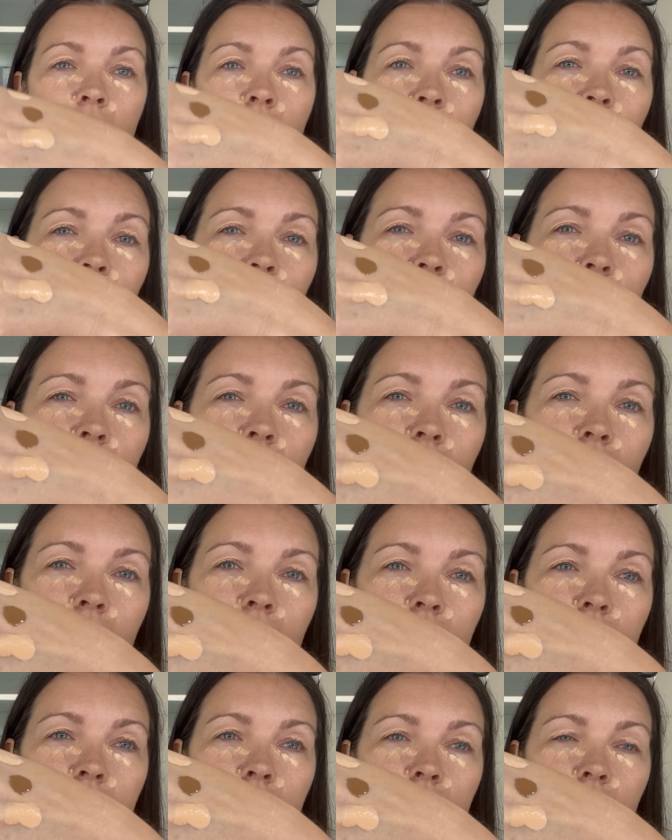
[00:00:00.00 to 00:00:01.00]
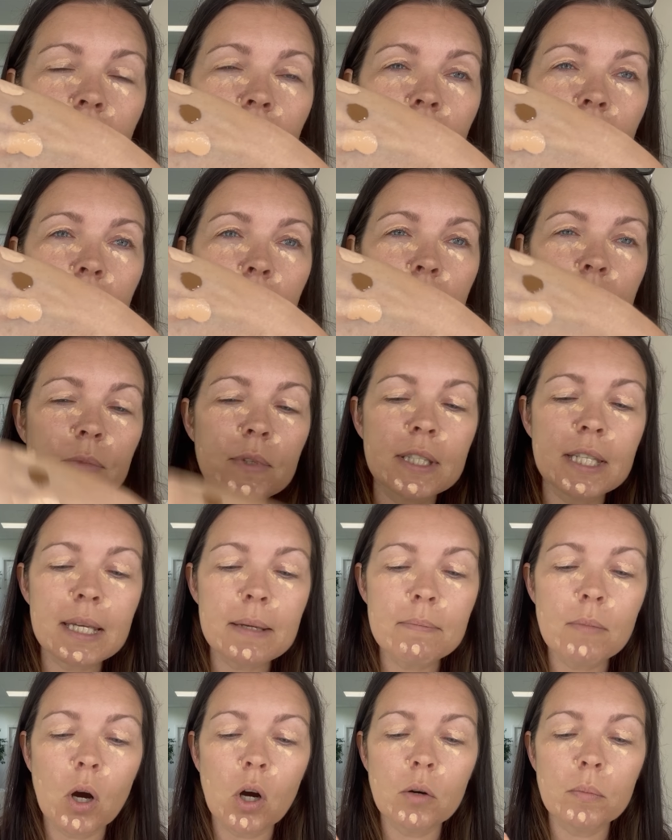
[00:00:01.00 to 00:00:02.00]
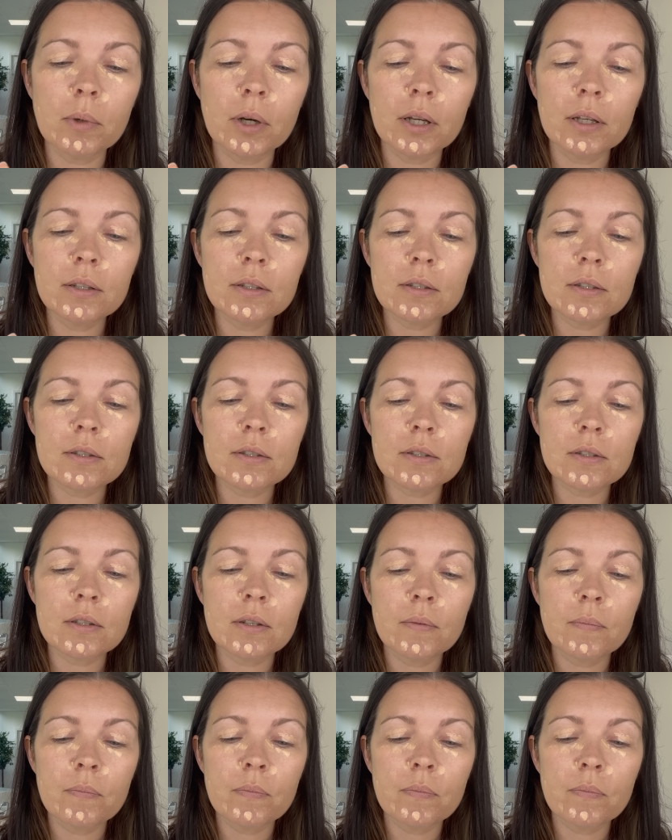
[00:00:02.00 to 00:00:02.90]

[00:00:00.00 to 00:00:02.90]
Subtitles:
And then Deep Moments,